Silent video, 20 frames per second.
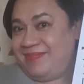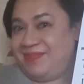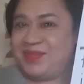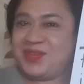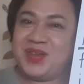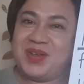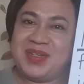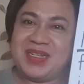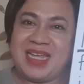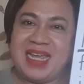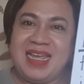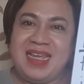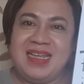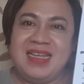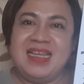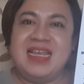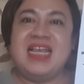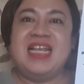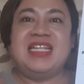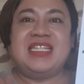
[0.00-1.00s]
Okay,
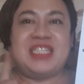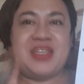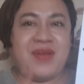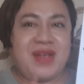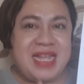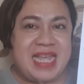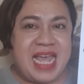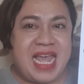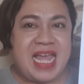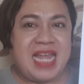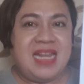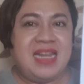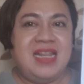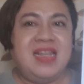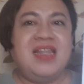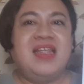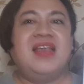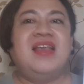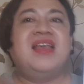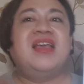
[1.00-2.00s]
so again,
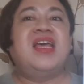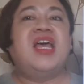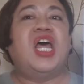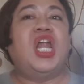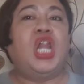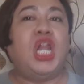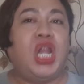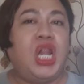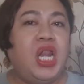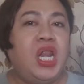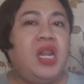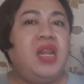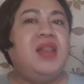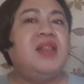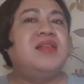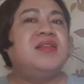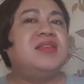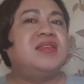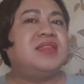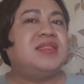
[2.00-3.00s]

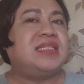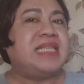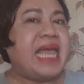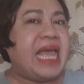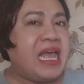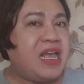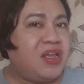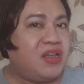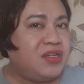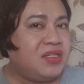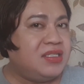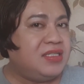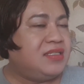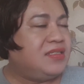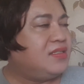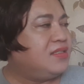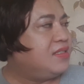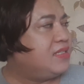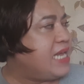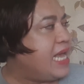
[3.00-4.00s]
O sound
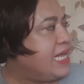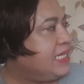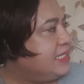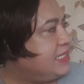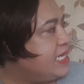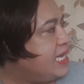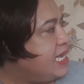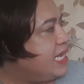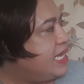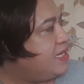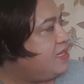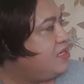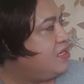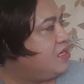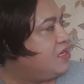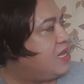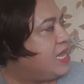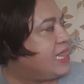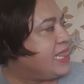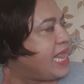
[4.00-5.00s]
as in
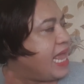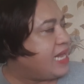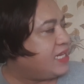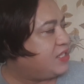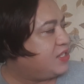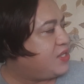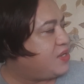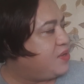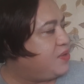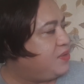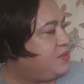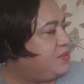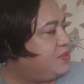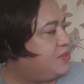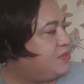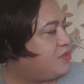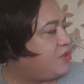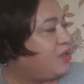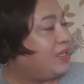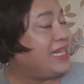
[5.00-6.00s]

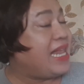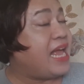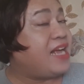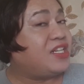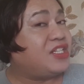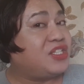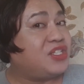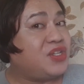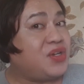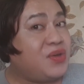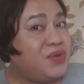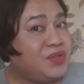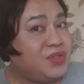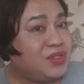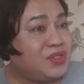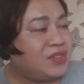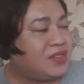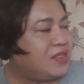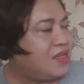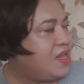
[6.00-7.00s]
lactose or
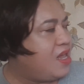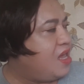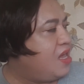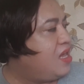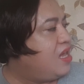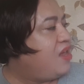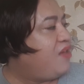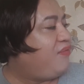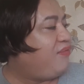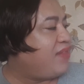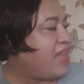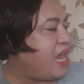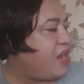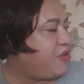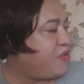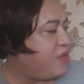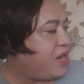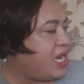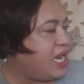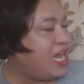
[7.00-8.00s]
lactose,
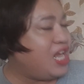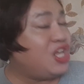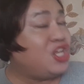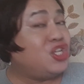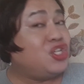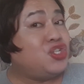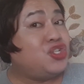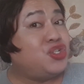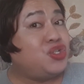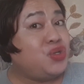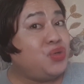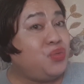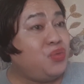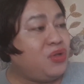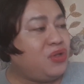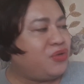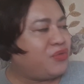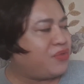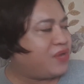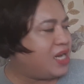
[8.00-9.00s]
flattery,
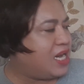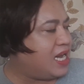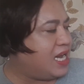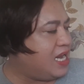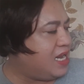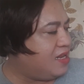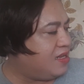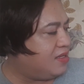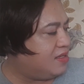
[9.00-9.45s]
jewelry,